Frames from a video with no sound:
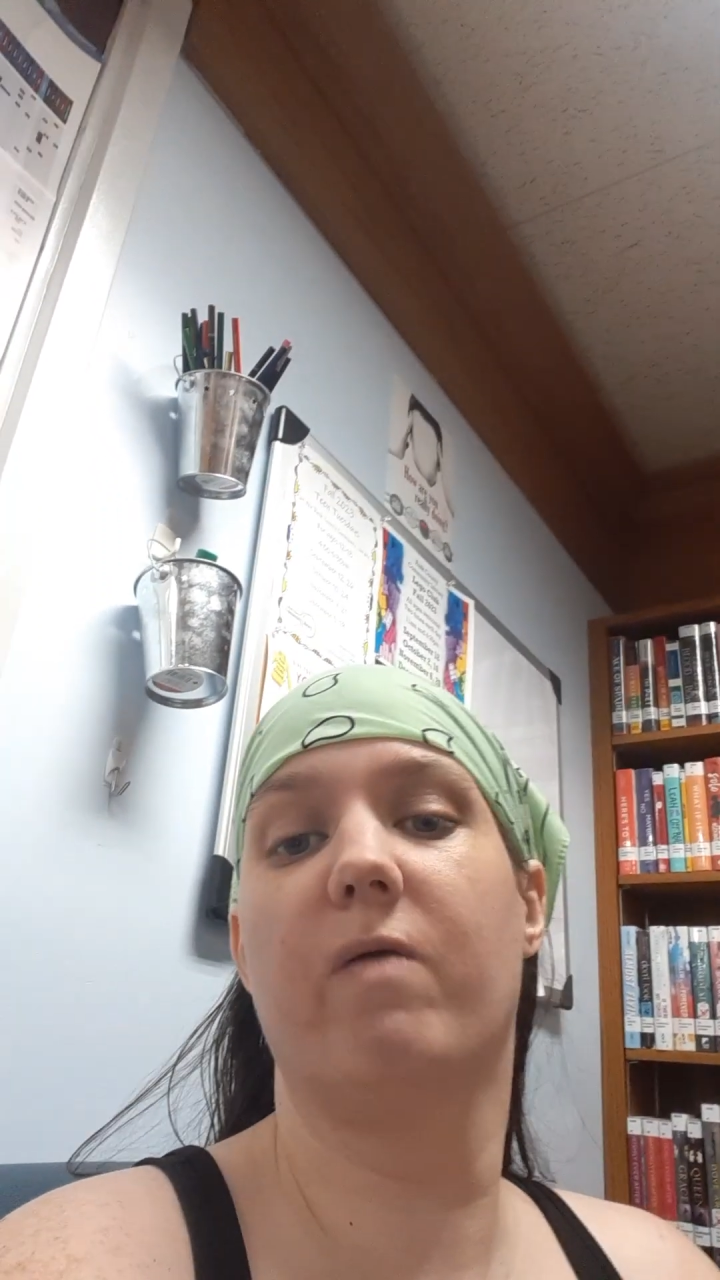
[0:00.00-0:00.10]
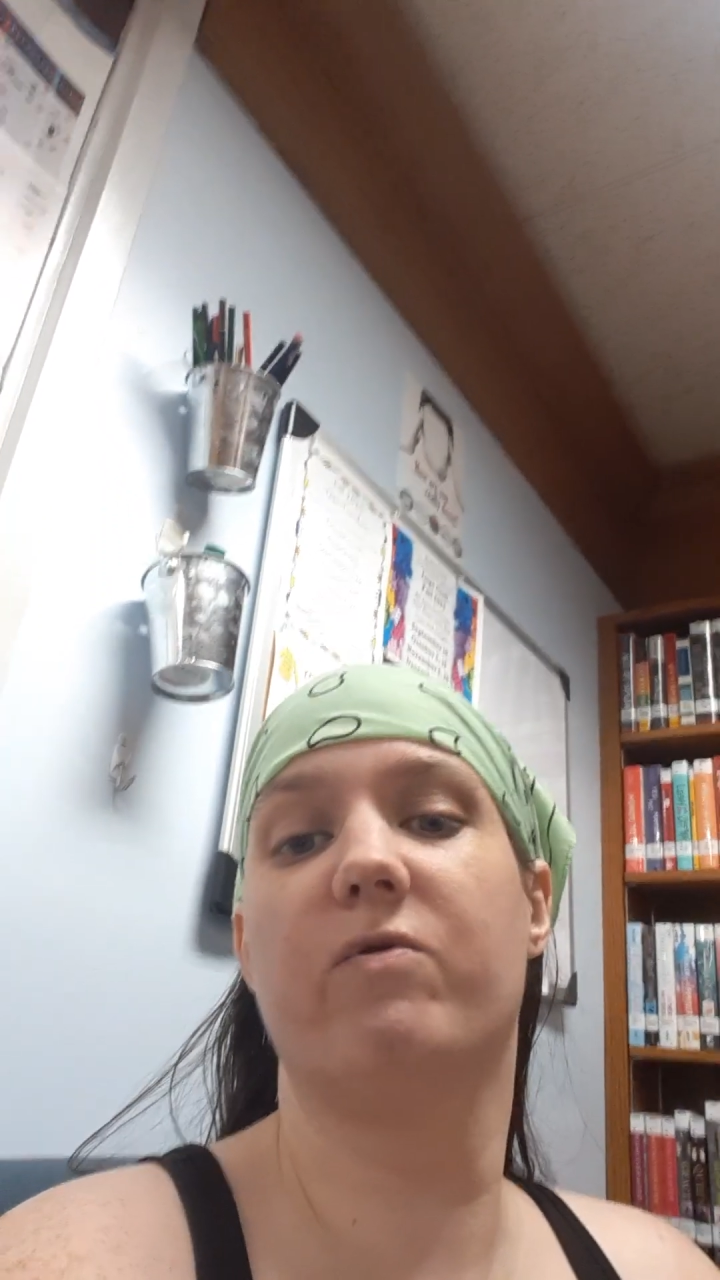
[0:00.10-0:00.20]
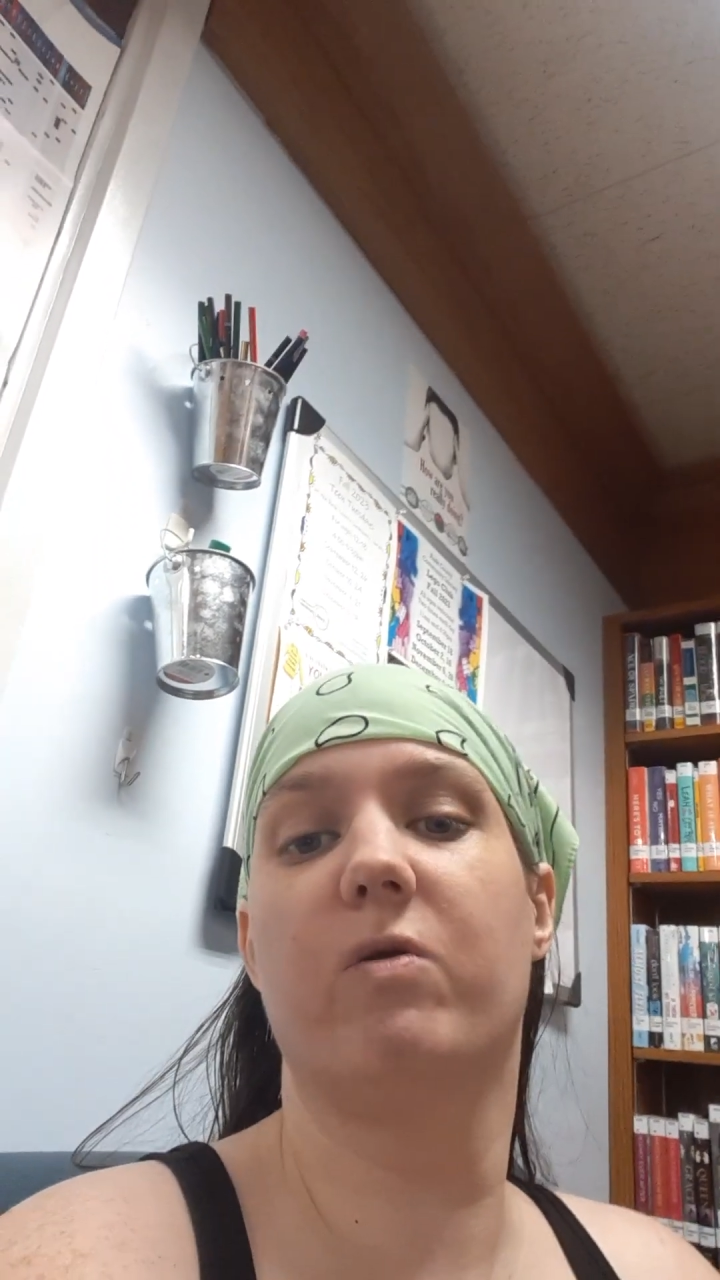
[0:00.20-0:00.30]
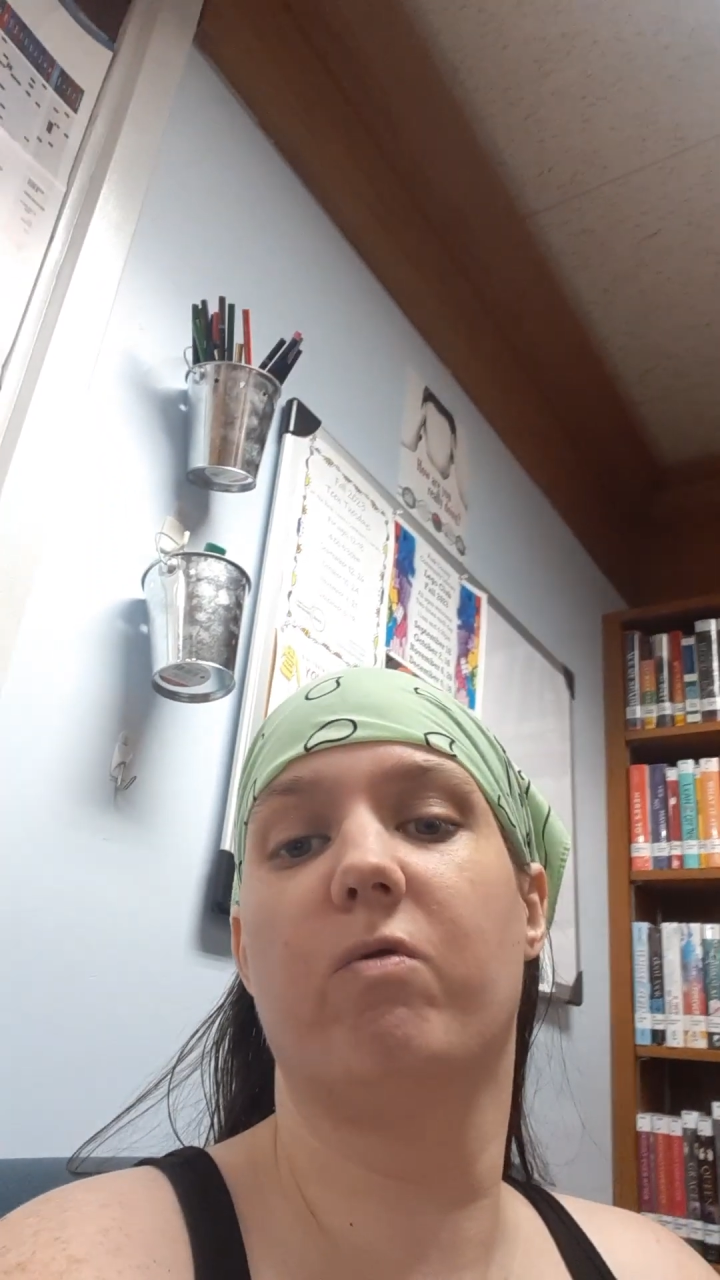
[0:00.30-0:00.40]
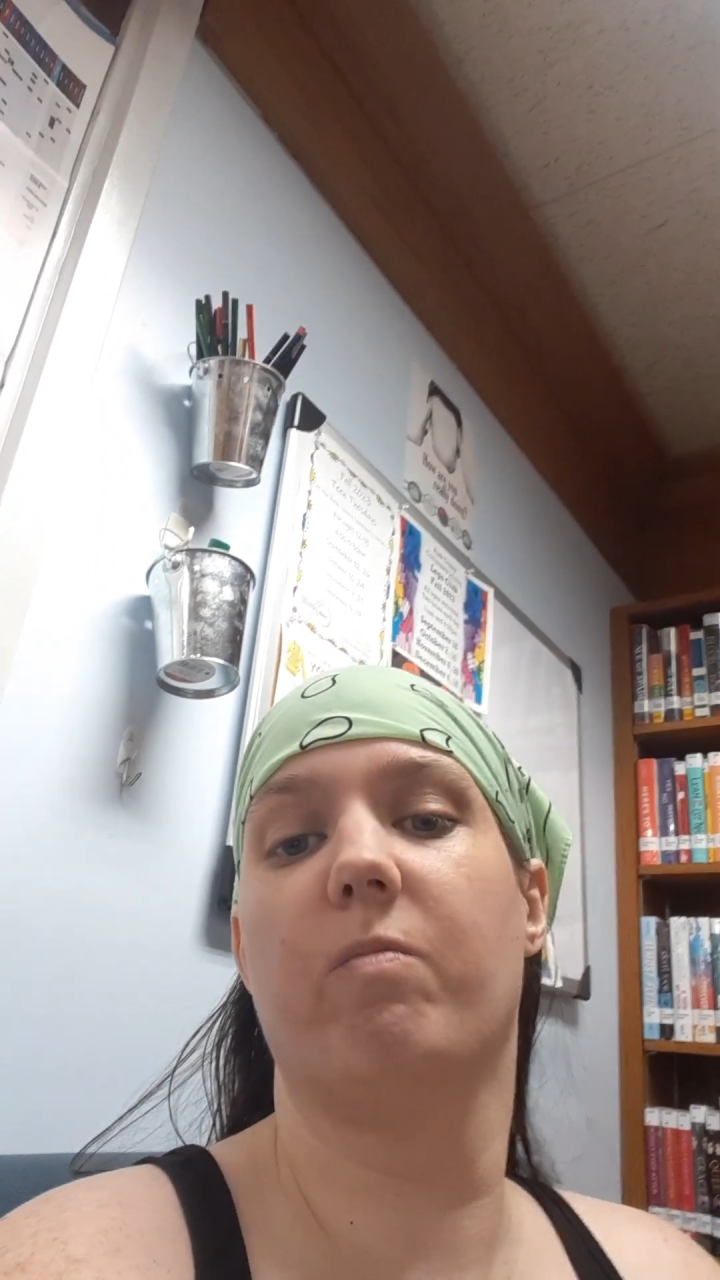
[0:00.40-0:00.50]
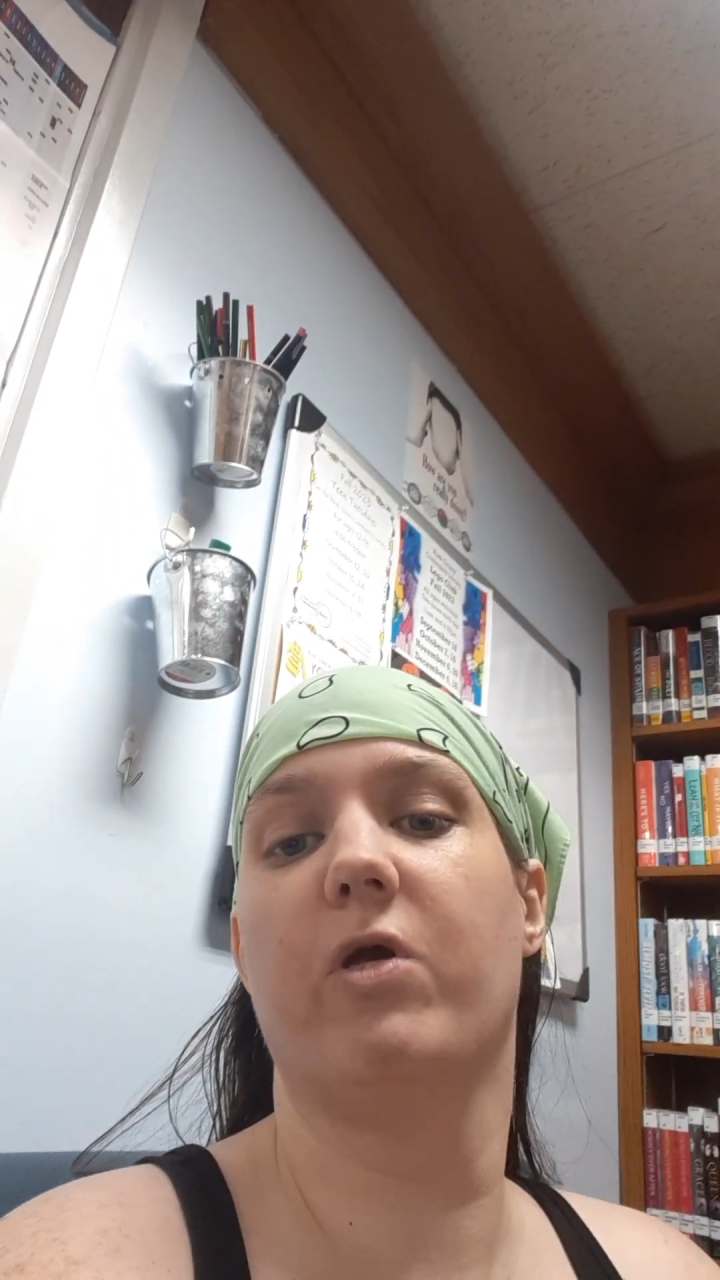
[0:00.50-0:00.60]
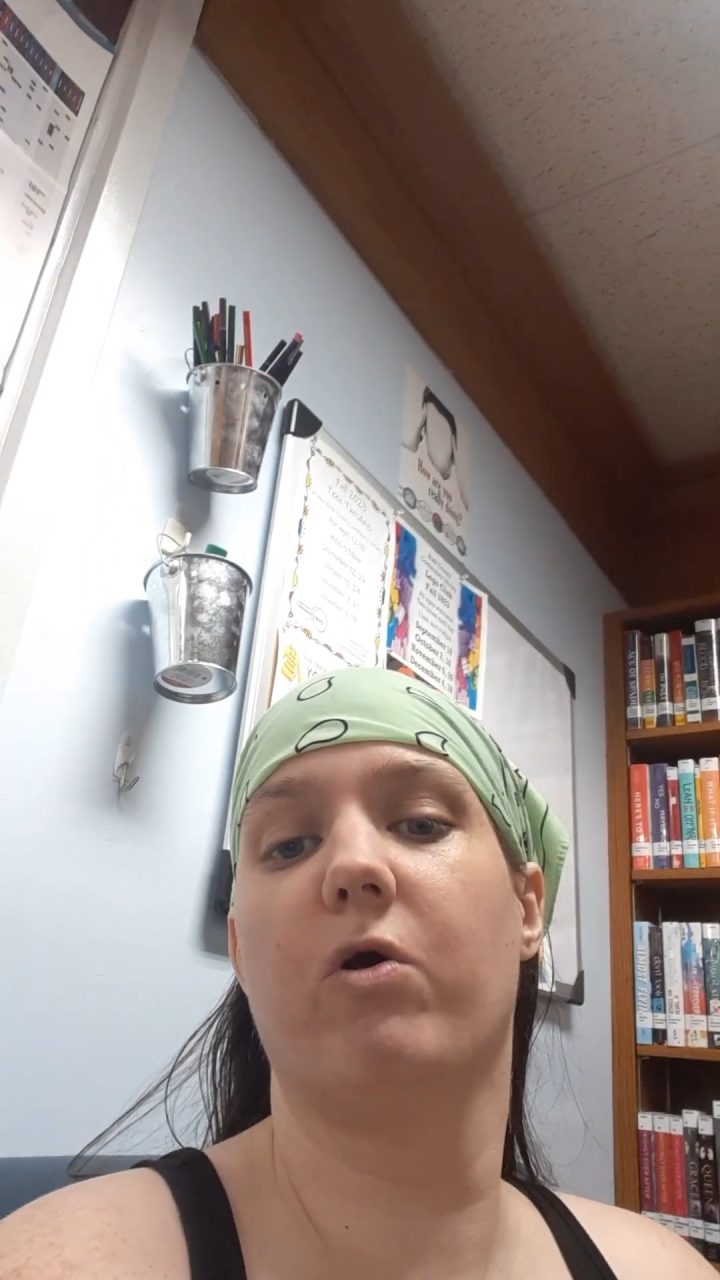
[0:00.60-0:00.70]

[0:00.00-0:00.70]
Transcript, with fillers: I've seen it with my